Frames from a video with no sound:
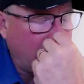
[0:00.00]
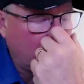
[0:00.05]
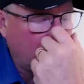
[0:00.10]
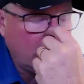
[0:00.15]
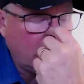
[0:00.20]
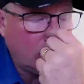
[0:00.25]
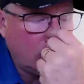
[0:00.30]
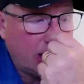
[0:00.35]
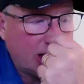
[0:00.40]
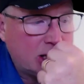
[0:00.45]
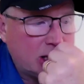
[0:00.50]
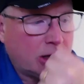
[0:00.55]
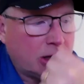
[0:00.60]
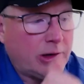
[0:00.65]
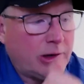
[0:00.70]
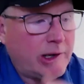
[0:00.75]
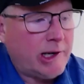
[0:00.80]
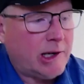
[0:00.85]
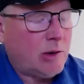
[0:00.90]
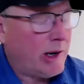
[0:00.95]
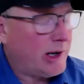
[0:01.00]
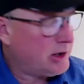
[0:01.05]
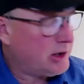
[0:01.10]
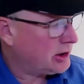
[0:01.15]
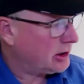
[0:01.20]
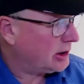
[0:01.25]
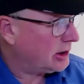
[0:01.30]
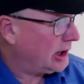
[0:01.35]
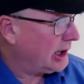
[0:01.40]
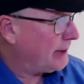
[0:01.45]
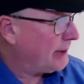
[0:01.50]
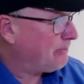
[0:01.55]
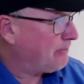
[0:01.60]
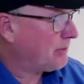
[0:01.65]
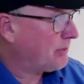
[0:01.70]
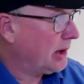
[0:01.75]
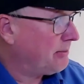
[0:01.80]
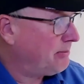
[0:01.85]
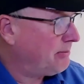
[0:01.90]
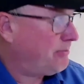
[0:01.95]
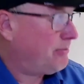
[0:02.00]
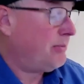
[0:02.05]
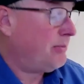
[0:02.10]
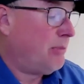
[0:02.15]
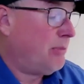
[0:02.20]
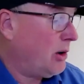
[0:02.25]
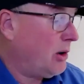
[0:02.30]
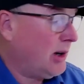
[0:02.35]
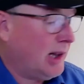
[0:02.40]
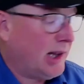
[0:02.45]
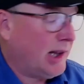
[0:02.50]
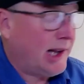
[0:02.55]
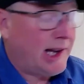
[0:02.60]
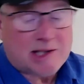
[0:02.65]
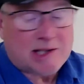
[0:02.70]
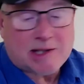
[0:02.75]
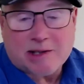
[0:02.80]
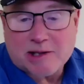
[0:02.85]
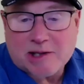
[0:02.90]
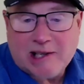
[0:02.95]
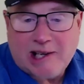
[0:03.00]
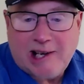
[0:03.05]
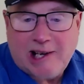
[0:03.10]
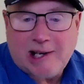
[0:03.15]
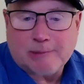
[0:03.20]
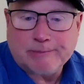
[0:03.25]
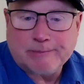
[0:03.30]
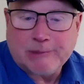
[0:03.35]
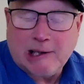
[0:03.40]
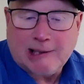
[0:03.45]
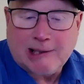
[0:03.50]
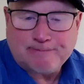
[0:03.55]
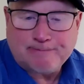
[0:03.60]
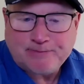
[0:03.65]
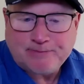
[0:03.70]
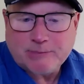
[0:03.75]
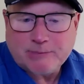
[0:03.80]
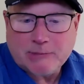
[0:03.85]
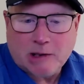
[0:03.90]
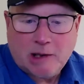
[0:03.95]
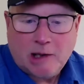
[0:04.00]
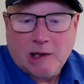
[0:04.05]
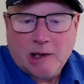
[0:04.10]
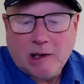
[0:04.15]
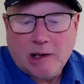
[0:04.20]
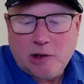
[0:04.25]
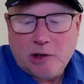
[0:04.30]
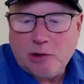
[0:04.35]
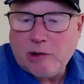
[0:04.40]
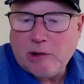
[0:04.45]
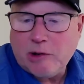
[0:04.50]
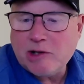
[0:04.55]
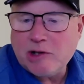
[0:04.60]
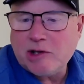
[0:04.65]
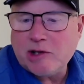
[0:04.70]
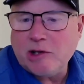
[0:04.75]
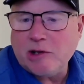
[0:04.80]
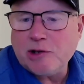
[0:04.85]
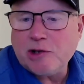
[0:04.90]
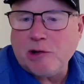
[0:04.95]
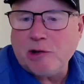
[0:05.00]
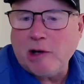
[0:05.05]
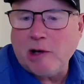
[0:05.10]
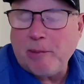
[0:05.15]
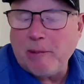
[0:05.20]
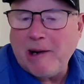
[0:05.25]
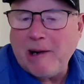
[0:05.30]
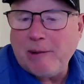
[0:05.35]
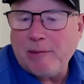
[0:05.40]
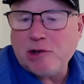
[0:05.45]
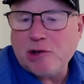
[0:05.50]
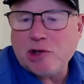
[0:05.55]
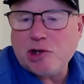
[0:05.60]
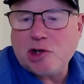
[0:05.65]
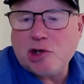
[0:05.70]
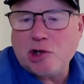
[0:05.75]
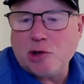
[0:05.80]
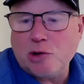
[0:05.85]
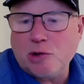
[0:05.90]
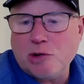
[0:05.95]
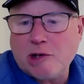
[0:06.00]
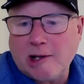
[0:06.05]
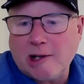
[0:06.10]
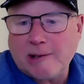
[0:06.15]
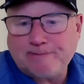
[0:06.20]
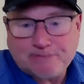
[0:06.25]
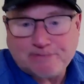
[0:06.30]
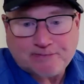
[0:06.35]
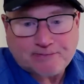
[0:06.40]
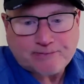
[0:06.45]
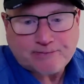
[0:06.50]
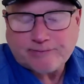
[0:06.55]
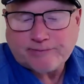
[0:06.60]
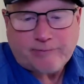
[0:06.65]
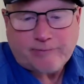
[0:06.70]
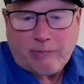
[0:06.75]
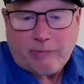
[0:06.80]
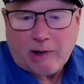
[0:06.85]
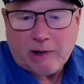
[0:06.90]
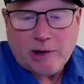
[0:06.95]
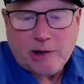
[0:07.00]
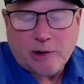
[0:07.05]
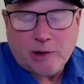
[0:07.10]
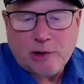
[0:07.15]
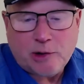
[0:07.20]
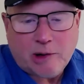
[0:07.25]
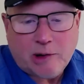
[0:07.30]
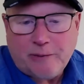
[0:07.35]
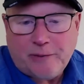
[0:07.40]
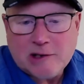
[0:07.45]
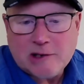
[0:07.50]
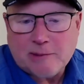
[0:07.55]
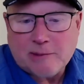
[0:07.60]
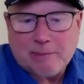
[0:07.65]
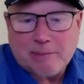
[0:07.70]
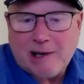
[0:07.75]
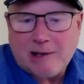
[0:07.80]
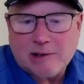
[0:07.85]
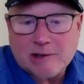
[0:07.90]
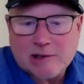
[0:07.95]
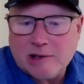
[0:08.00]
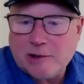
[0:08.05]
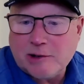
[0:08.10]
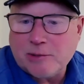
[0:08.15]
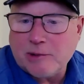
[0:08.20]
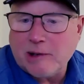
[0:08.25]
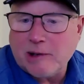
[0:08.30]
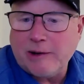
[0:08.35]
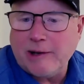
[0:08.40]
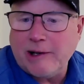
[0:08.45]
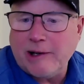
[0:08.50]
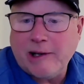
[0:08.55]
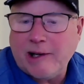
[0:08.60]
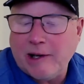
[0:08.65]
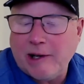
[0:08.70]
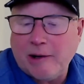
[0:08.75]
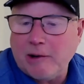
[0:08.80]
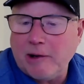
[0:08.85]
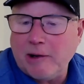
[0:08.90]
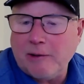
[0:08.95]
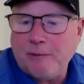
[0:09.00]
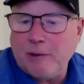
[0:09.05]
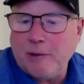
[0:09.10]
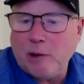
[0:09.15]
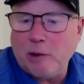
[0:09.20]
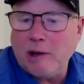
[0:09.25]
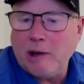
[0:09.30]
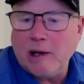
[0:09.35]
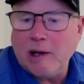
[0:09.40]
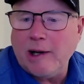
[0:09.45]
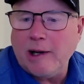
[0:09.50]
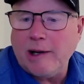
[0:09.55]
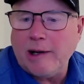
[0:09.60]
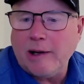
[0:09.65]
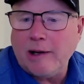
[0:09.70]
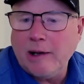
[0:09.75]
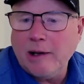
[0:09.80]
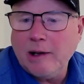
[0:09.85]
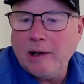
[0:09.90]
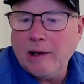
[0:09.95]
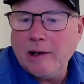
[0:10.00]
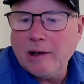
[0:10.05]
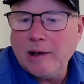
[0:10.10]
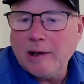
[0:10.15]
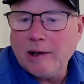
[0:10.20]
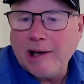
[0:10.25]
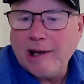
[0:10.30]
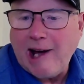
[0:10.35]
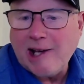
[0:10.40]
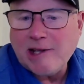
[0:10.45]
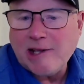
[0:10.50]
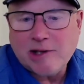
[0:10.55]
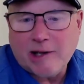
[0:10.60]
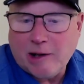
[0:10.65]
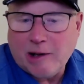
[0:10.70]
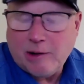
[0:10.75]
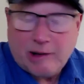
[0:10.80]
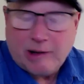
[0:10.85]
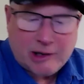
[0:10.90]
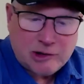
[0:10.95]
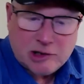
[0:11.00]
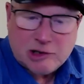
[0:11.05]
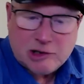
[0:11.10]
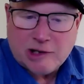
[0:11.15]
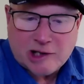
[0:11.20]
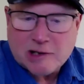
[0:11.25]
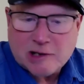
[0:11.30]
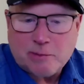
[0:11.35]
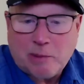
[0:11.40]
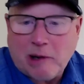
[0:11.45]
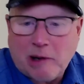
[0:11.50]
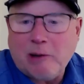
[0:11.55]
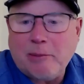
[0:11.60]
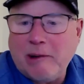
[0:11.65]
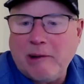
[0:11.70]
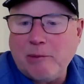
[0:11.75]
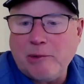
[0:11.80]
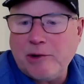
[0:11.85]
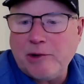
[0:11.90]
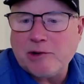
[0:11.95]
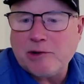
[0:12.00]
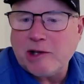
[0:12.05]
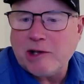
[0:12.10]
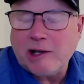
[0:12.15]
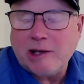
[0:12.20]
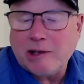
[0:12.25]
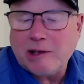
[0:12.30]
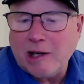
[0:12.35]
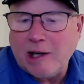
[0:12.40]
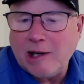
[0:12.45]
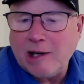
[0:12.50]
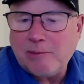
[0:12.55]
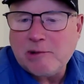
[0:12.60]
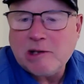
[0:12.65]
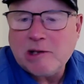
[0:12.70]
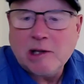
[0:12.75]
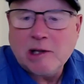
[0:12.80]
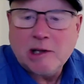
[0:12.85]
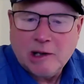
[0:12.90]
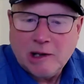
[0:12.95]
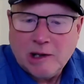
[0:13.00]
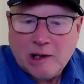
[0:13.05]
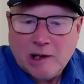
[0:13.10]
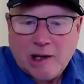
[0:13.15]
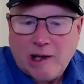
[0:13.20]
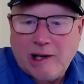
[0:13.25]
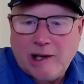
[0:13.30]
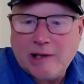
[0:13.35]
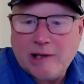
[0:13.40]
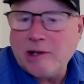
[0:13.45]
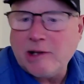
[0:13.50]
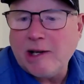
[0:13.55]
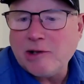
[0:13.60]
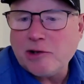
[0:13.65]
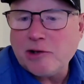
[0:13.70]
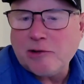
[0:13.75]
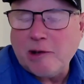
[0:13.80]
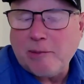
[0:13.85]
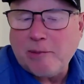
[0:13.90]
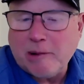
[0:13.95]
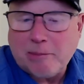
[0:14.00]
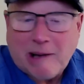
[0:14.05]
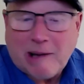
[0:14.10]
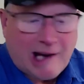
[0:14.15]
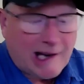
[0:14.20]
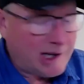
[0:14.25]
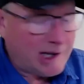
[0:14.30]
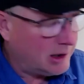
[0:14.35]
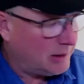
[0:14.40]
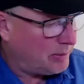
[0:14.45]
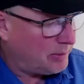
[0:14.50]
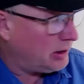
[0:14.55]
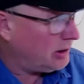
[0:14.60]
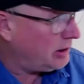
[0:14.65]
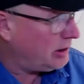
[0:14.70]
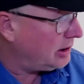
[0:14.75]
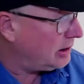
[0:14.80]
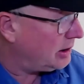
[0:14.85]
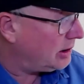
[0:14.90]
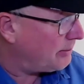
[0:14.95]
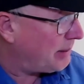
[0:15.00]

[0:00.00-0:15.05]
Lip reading: No, that's a great question. More or less the same. You can still strip them. I would just use you can fish a balanced leach without an indicator on a floating line. Cast it out and just experiment with your sink times and strip it back. And the beauty of the